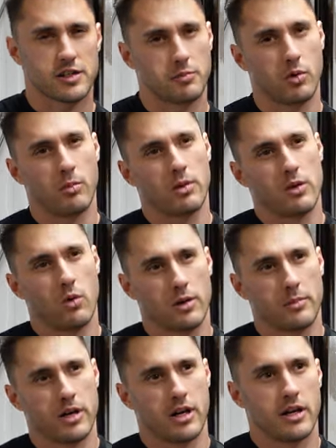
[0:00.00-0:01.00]
is probably one
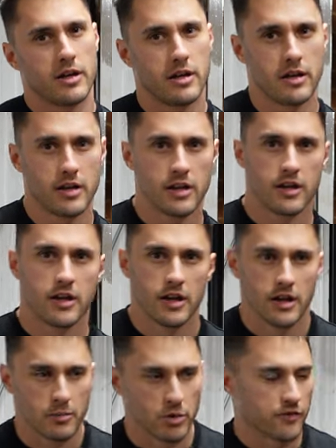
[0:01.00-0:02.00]
of my
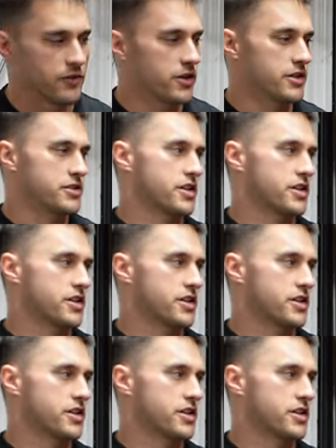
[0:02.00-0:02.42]
preferred